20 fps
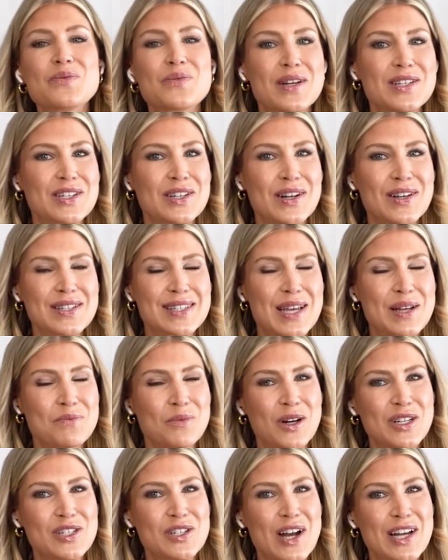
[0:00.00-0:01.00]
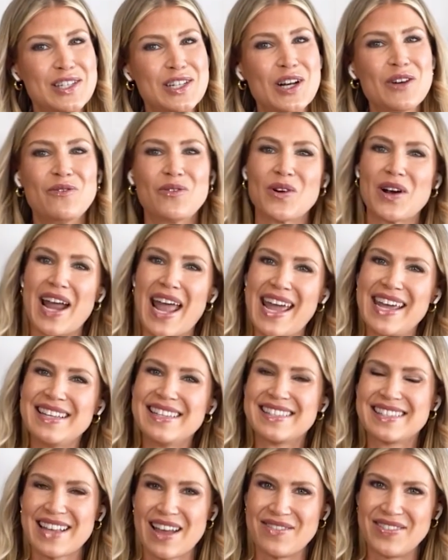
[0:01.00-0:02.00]
Original Scent Moisturizer for
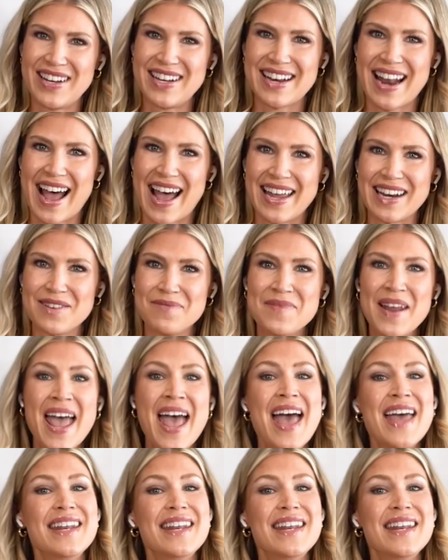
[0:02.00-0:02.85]
$8.79.